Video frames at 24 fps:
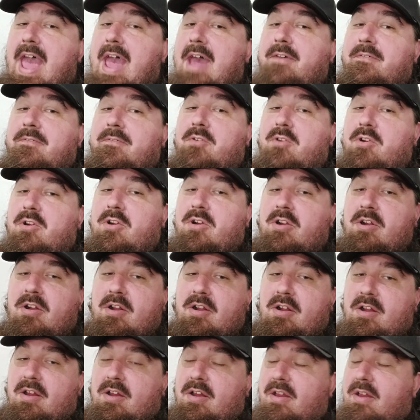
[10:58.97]
ever
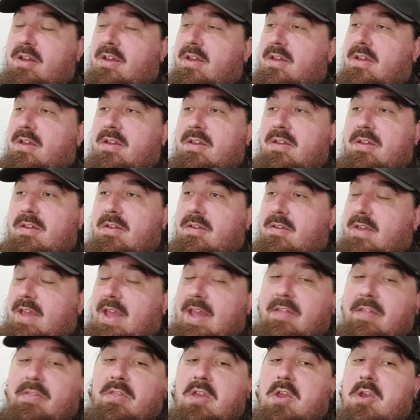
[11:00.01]

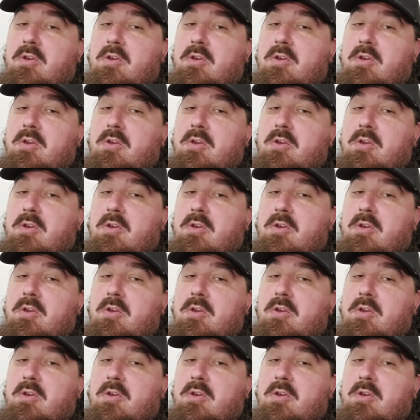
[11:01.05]
in the